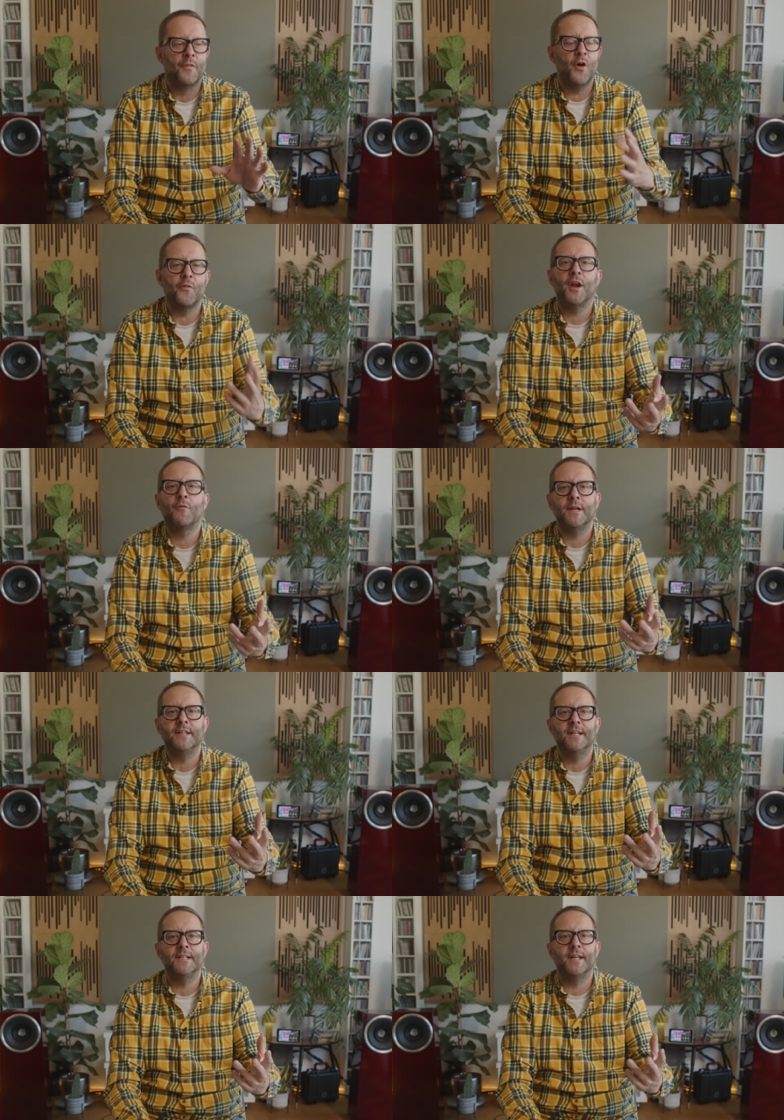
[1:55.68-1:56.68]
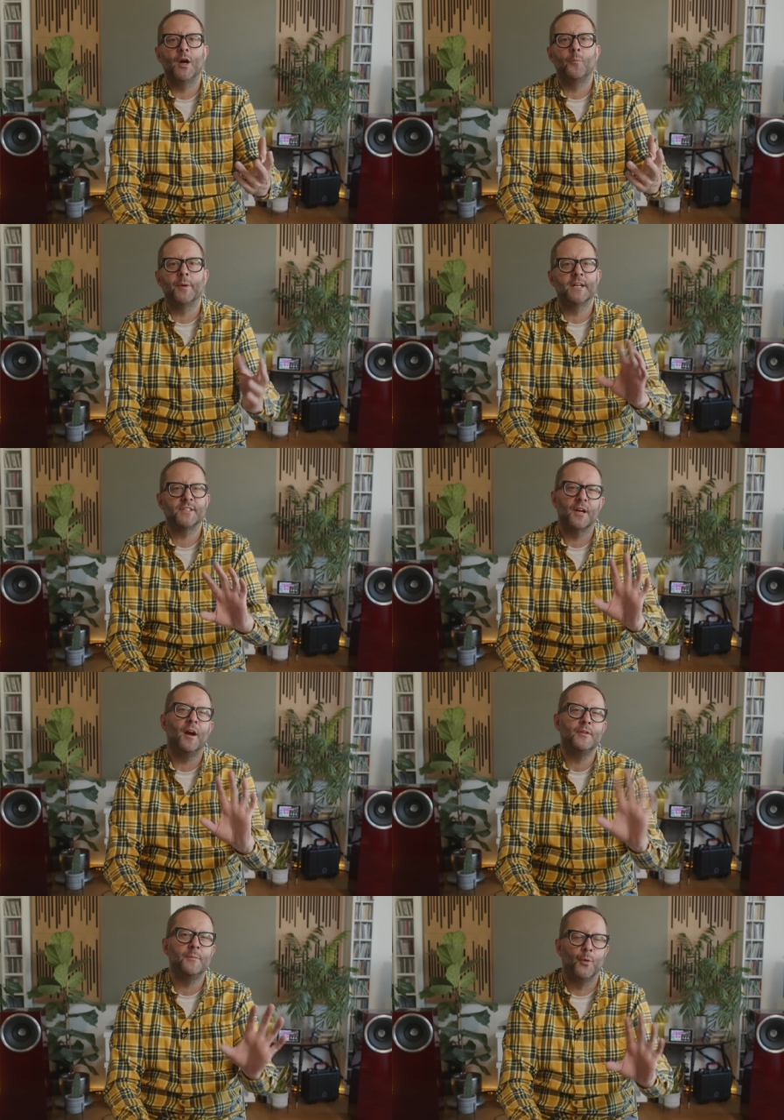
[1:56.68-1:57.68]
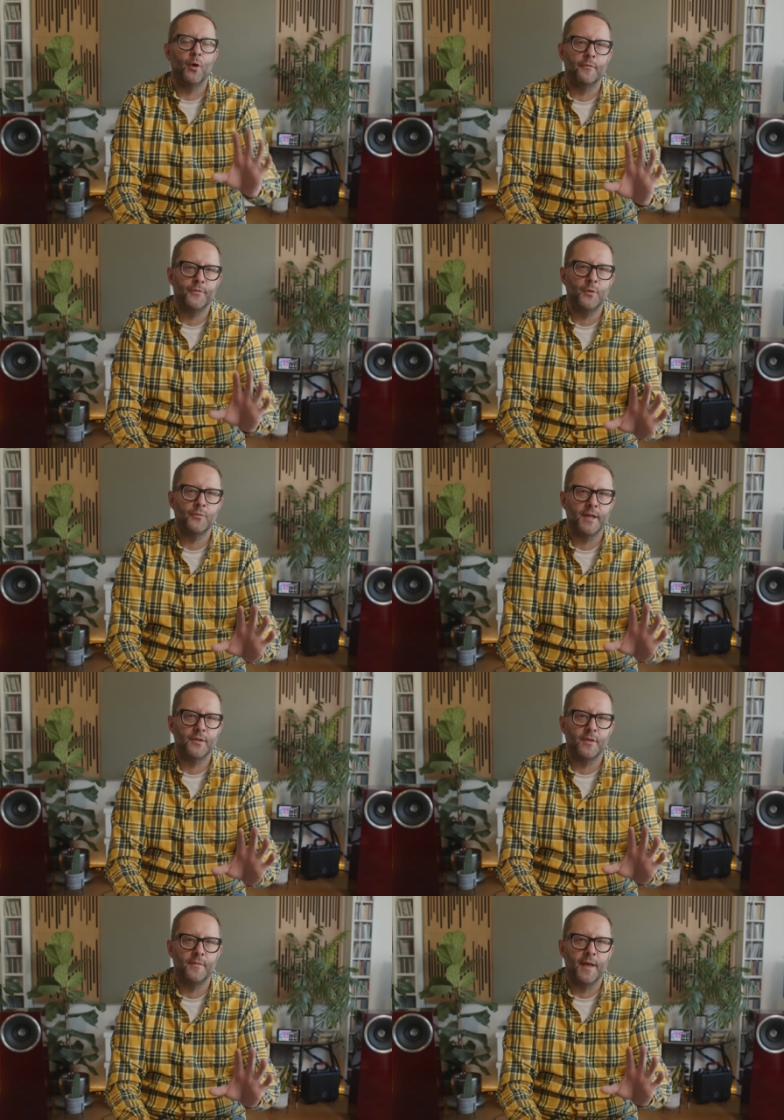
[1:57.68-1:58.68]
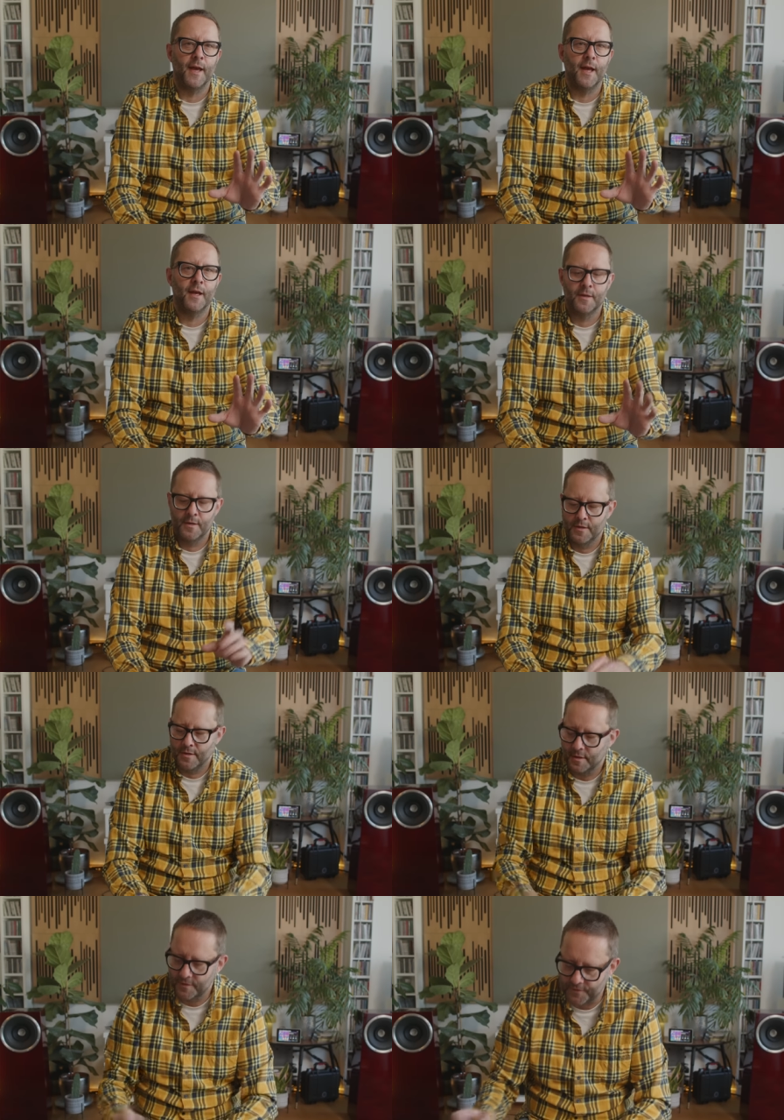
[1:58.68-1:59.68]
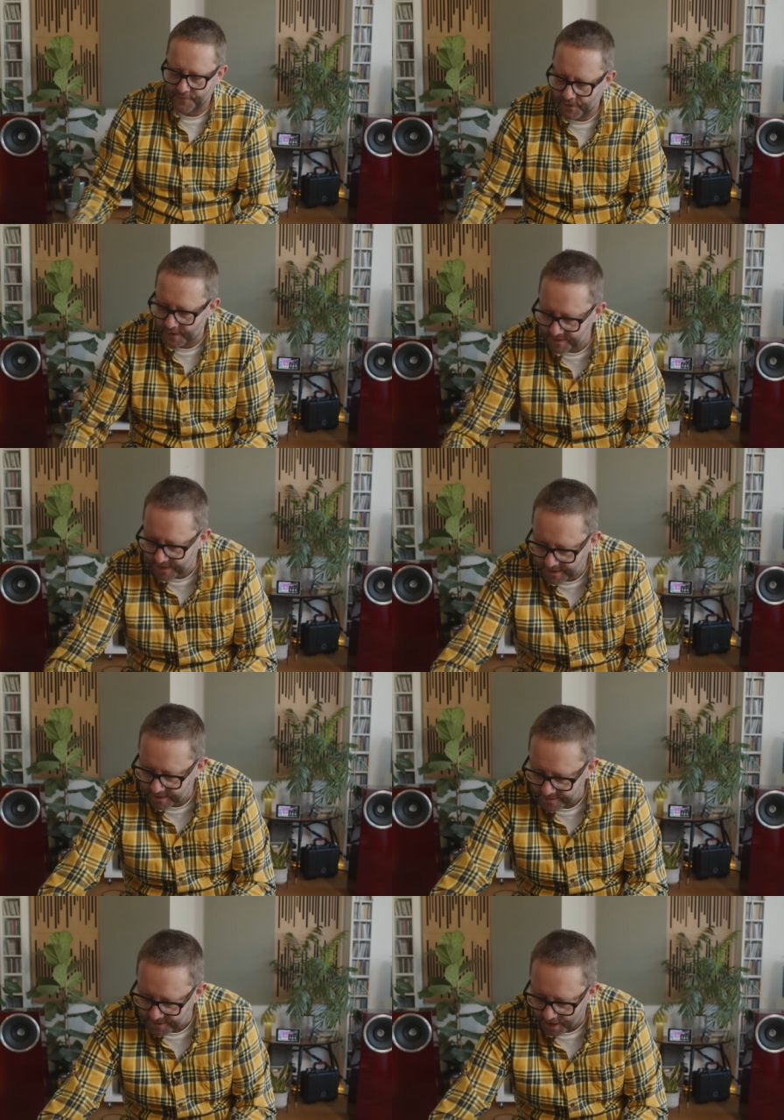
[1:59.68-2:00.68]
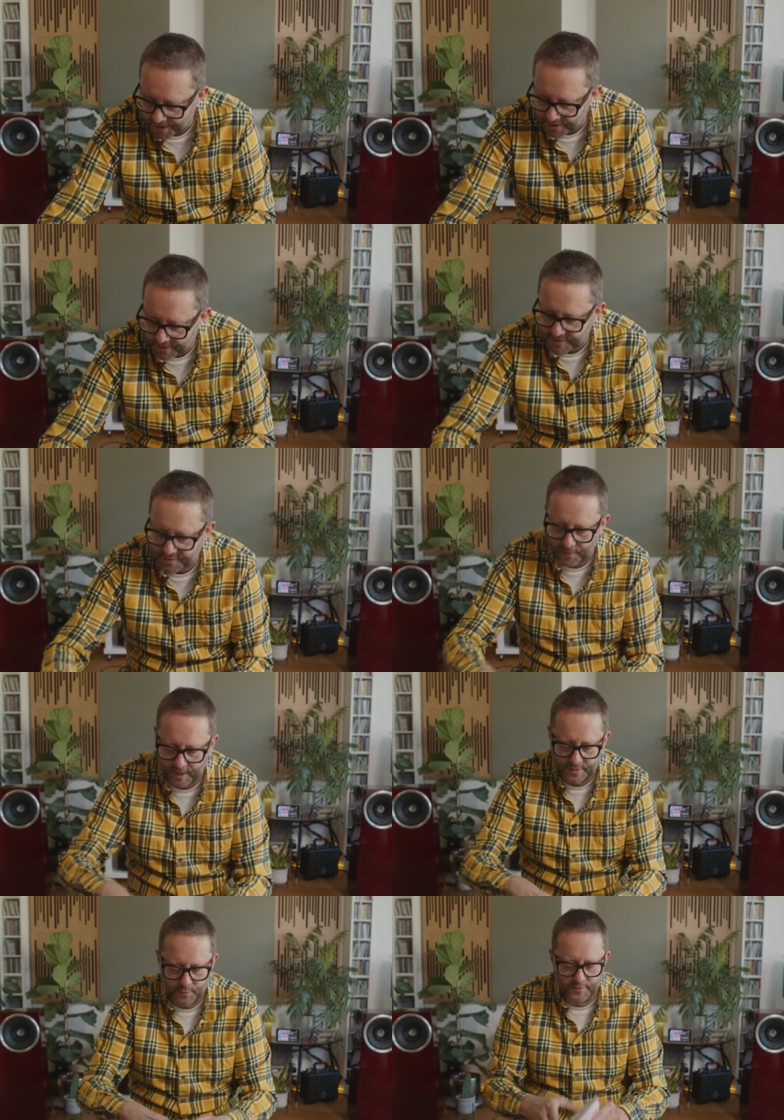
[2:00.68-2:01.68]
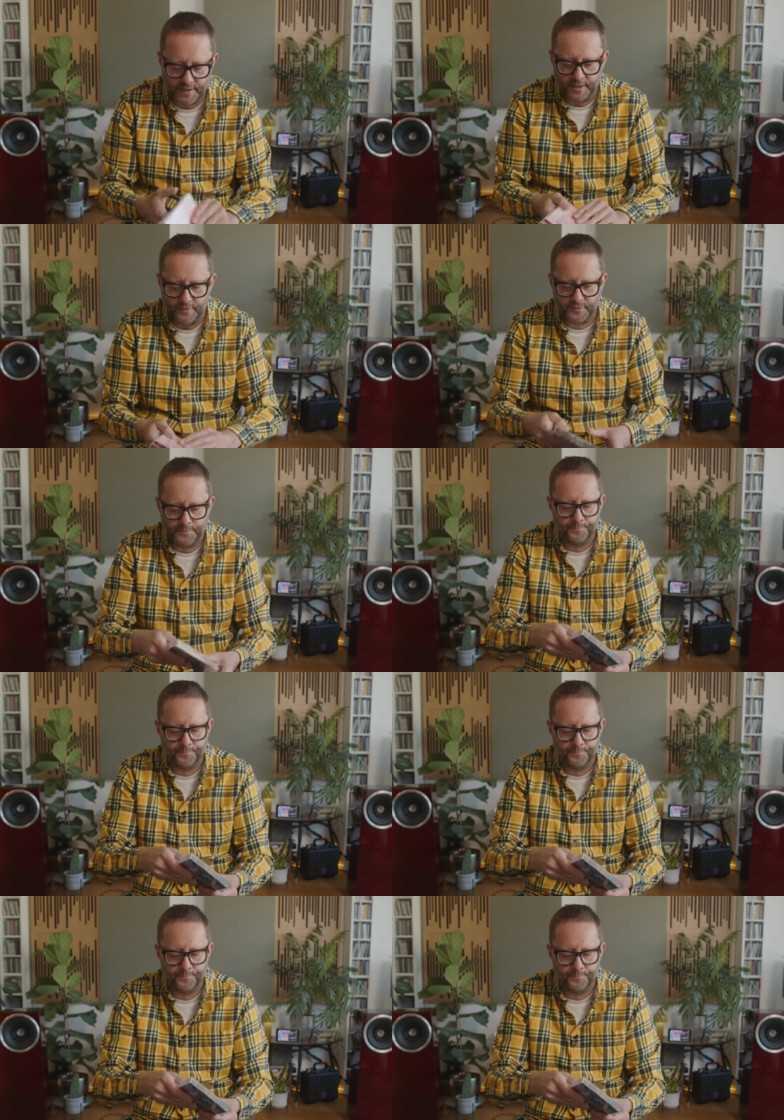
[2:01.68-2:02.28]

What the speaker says: Not that I really needed help because I only bought a few things in there. The first things that I kind of spied were these.